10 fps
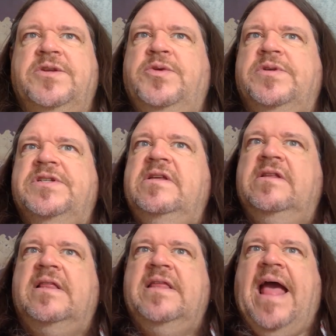you will see
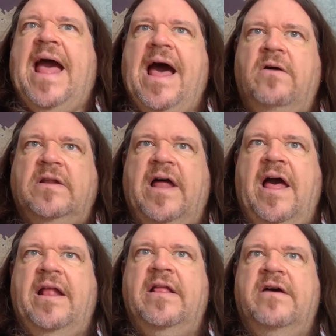that the
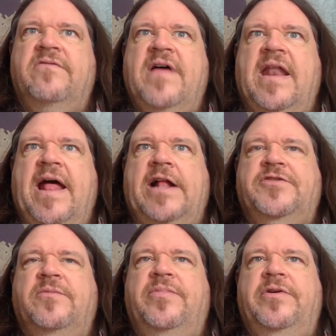outline of that
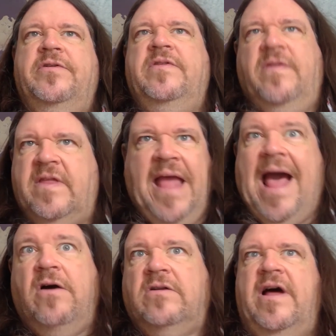attribute, the
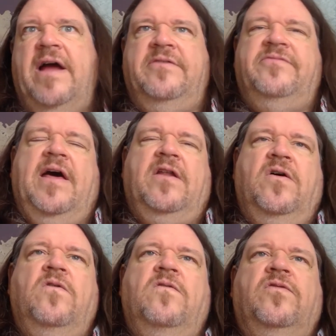outline of that
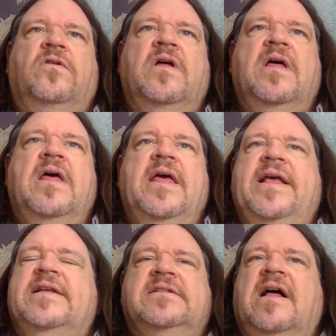oval,
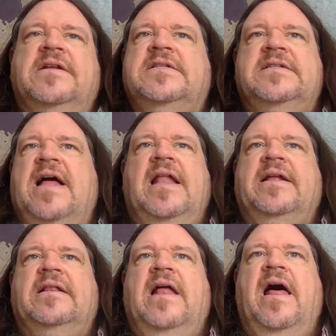is not a
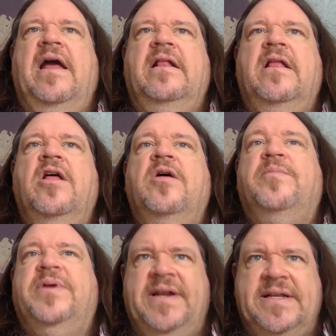solid line,
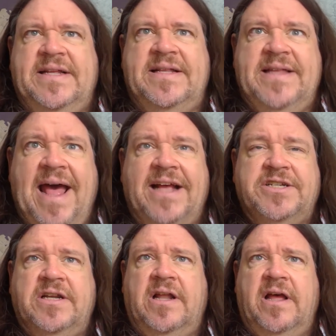but it is a
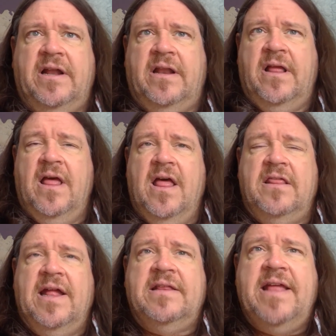dashed line.
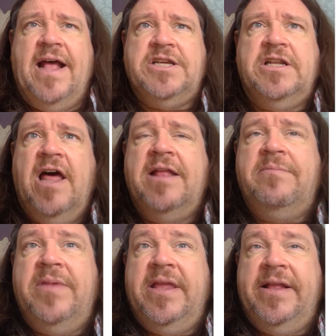That dashed
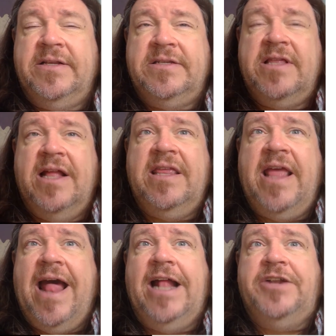line means that
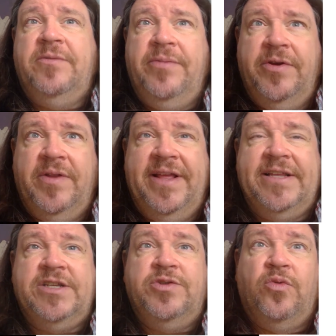the attribute
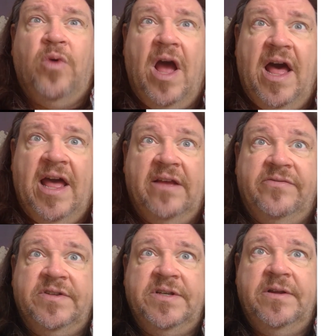is
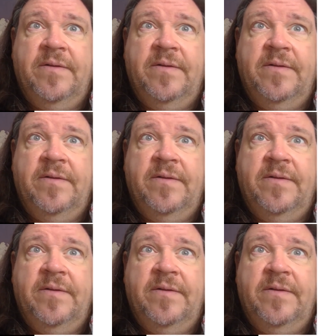derived.